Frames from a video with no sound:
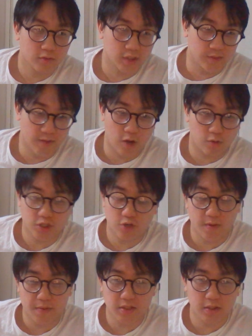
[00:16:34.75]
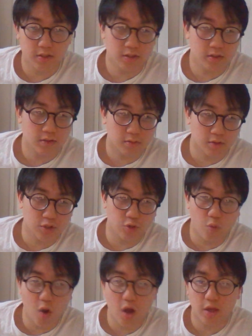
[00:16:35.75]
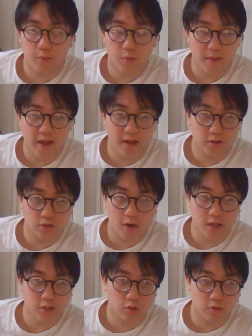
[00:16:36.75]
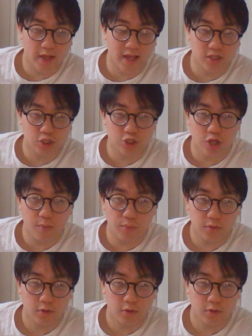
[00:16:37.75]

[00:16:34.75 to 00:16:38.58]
I mean, I'll continue my business, continue working, putting my head down the grindstone, getting into shape.